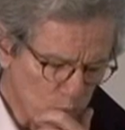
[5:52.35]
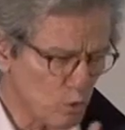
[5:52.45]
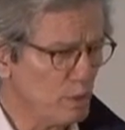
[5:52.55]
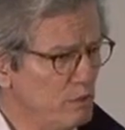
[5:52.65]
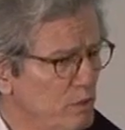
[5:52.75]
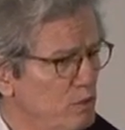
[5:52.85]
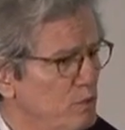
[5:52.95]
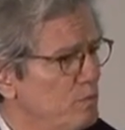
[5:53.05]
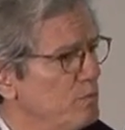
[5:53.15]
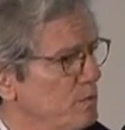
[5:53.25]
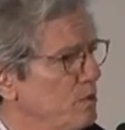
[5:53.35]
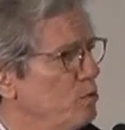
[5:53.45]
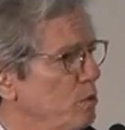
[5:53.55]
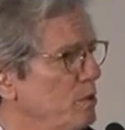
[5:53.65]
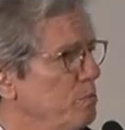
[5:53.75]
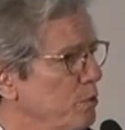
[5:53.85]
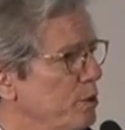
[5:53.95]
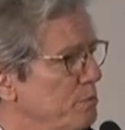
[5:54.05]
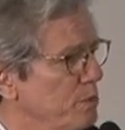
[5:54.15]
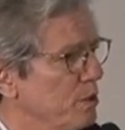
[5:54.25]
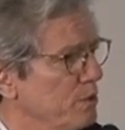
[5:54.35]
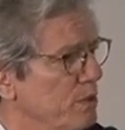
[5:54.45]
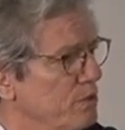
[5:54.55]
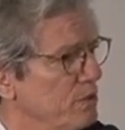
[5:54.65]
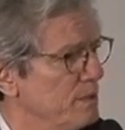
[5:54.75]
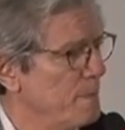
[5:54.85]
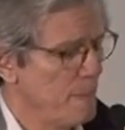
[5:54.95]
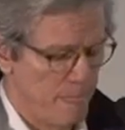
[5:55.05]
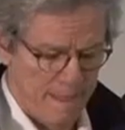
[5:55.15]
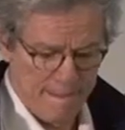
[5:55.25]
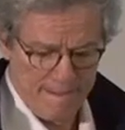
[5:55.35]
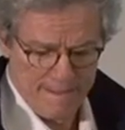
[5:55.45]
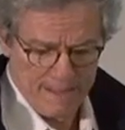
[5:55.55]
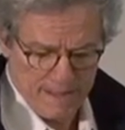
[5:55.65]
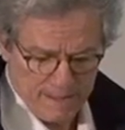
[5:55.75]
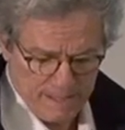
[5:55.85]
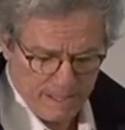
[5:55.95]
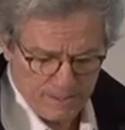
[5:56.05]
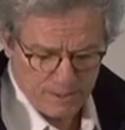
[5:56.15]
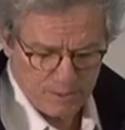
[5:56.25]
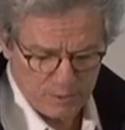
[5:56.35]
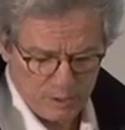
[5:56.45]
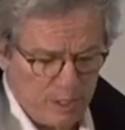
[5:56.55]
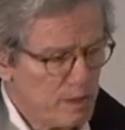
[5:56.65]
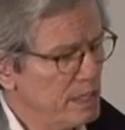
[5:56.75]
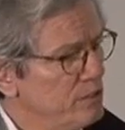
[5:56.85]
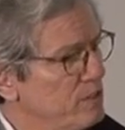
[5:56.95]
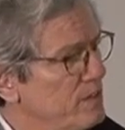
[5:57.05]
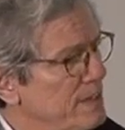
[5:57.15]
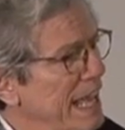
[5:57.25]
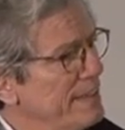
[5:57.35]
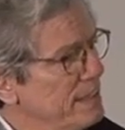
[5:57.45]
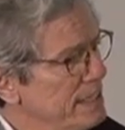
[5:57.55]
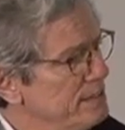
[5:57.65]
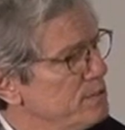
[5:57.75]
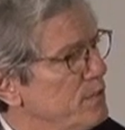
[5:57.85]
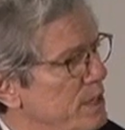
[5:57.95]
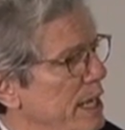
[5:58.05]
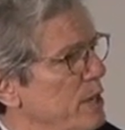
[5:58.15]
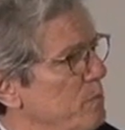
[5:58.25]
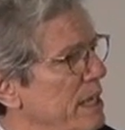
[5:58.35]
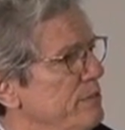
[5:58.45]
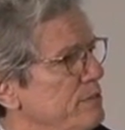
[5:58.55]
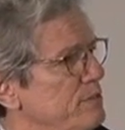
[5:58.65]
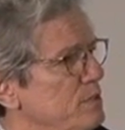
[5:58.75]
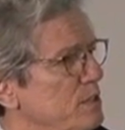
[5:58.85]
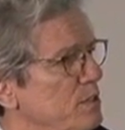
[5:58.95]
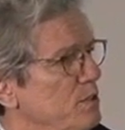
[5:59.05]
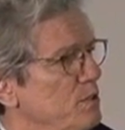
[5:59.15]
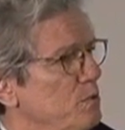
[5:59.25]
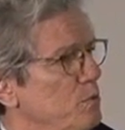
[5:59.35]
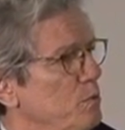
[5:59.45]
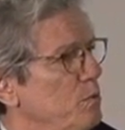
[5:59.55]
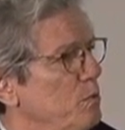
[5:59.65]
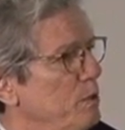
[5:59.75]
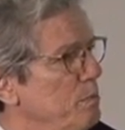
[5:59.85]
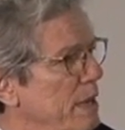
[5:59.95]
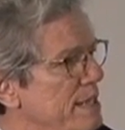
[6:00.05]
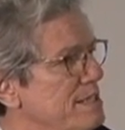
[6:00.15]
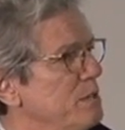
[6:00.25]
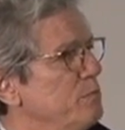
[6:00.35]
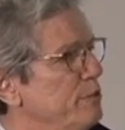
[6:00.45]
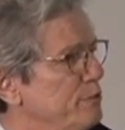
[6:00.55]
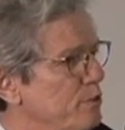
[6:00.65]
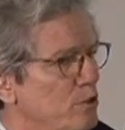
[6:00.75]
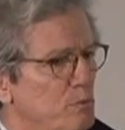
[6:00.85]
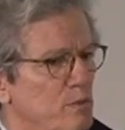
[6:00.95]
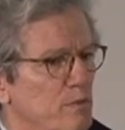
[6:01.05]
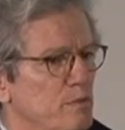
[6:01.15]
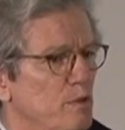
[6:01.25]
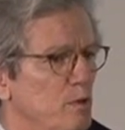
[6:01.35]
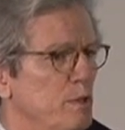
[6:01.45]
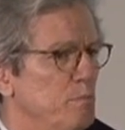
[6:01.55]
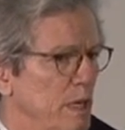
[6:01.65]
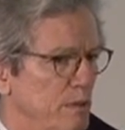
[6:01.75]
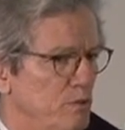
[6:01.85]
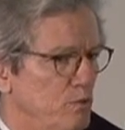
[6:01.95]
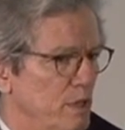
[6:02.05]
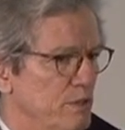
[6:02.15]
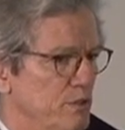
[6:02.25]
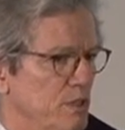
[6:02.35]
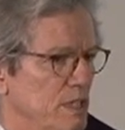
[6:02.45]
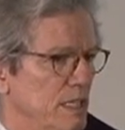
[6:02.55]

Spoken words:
So this was an important progress. The other thing is that at the level of the IMF, we made some reforms of the voting power structure.